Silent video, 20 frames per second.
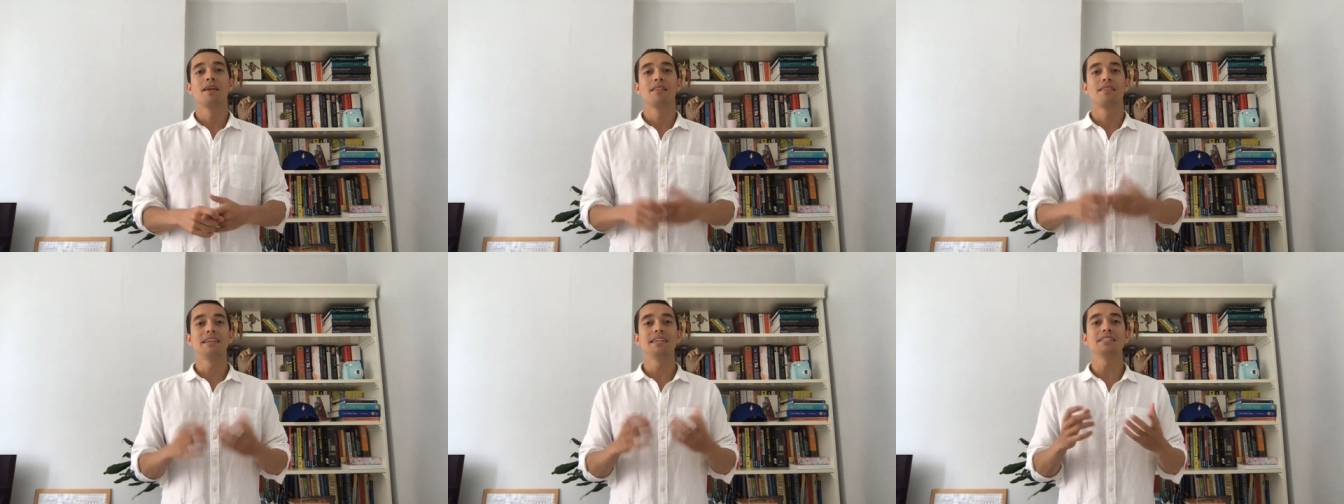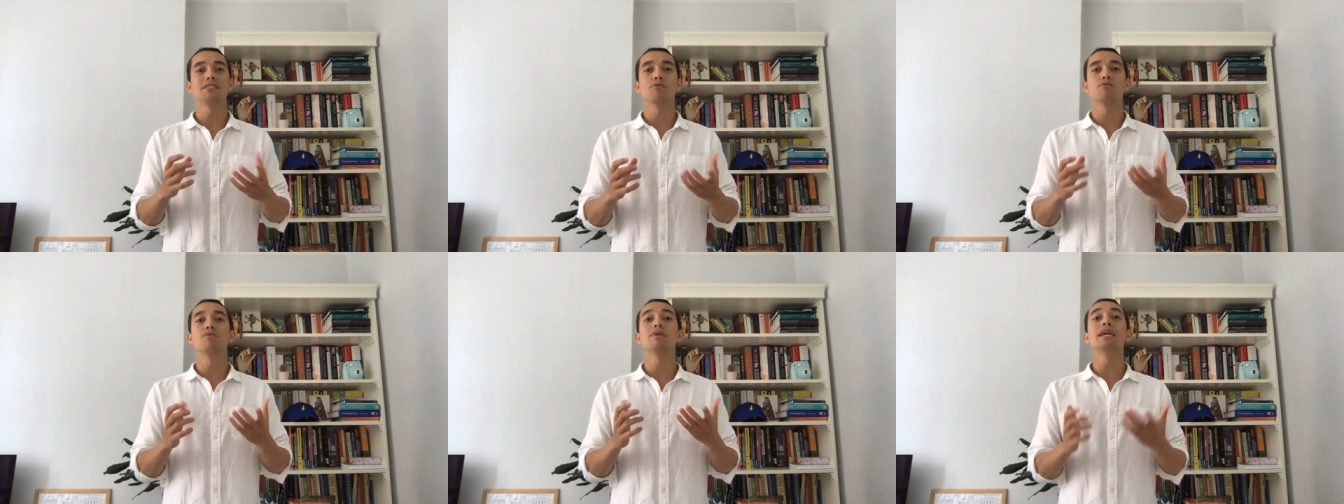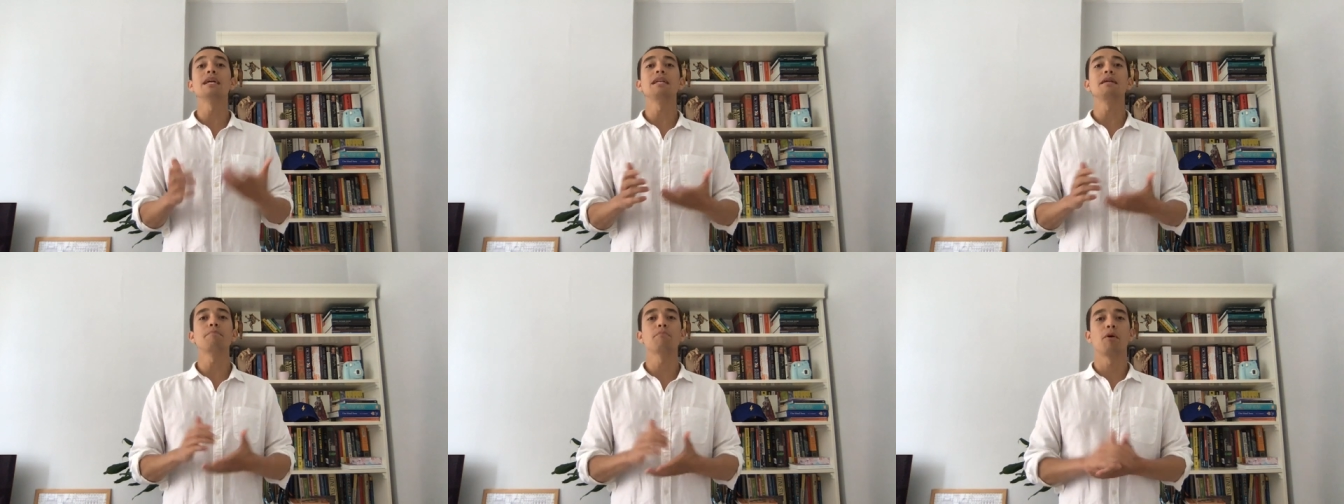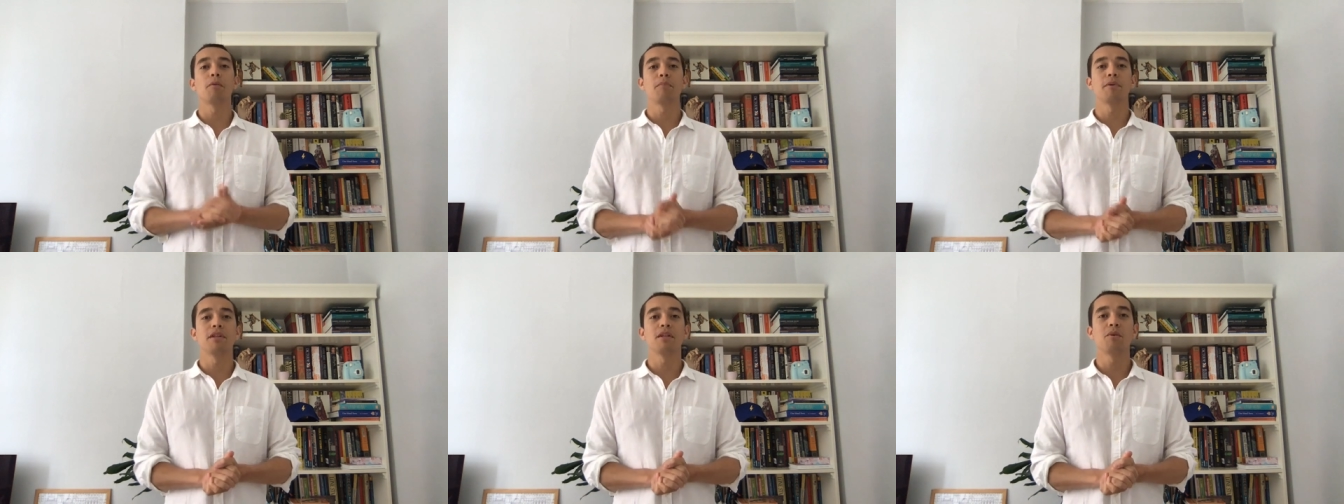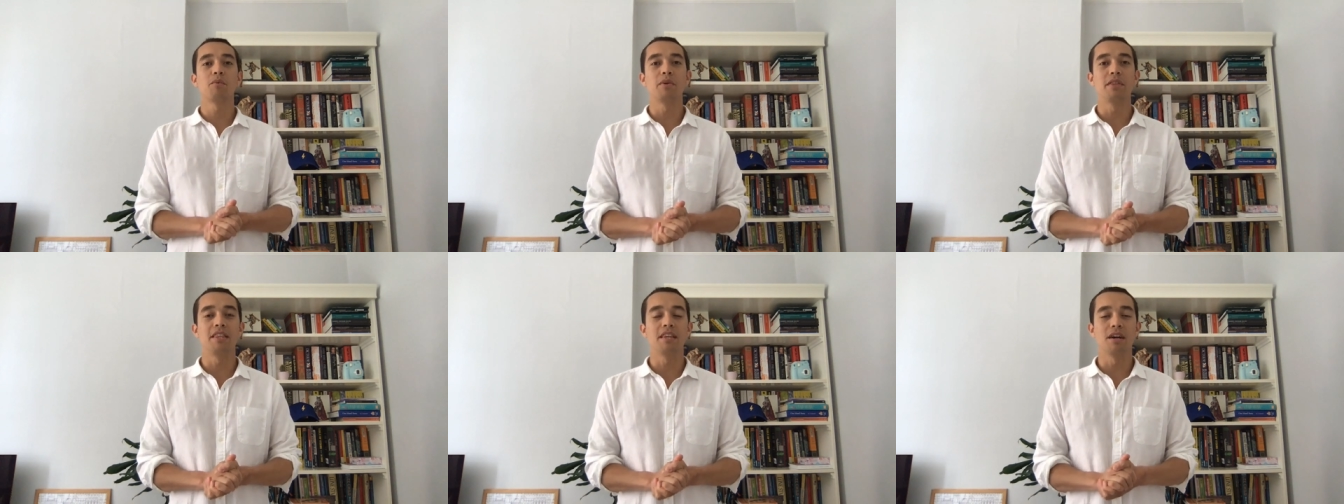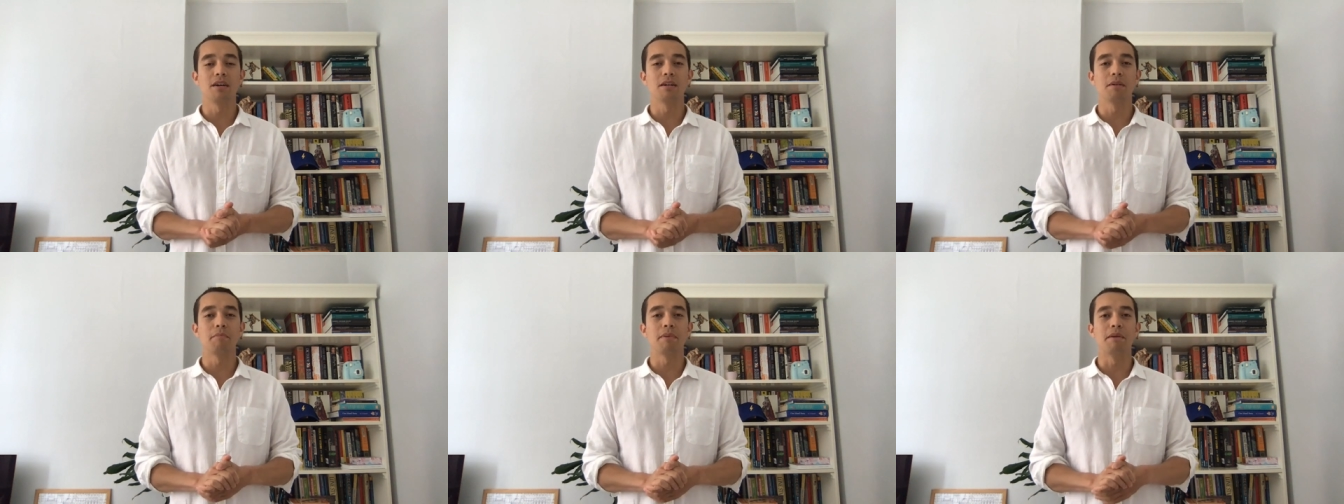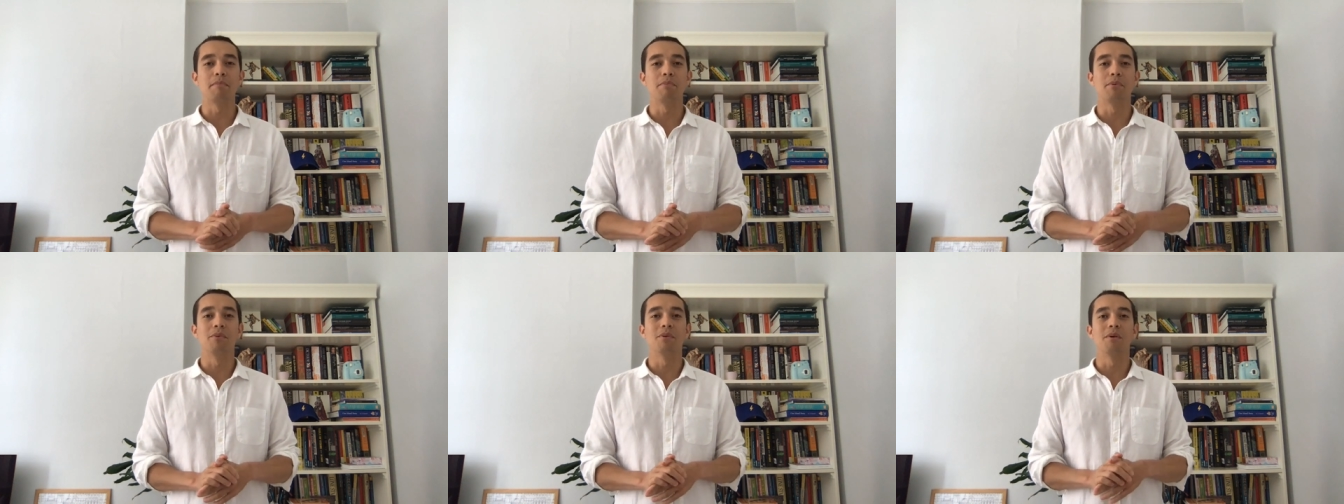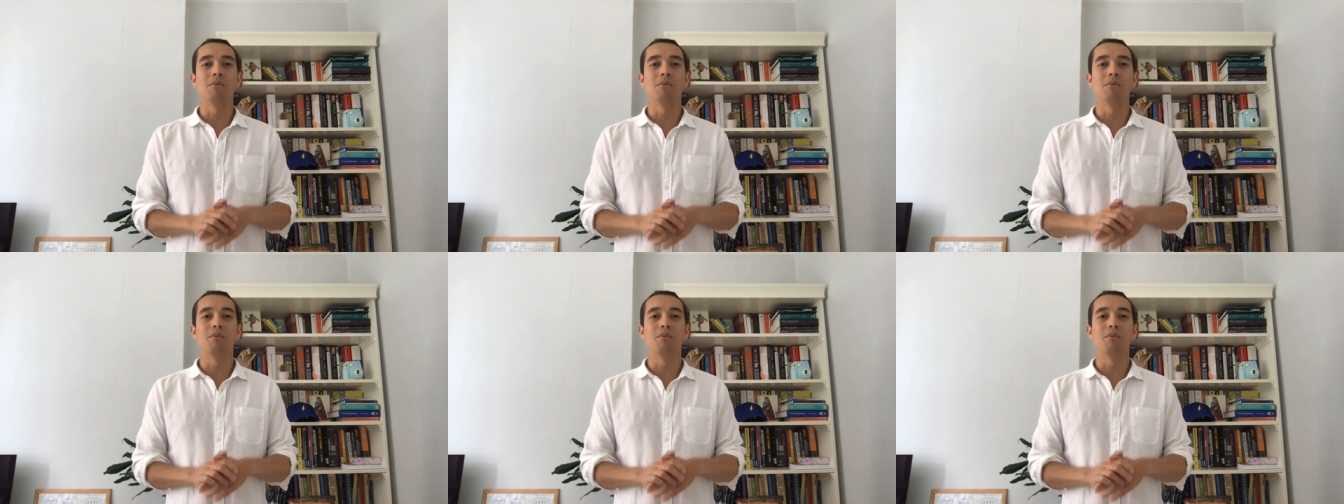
These are really popular with younger people,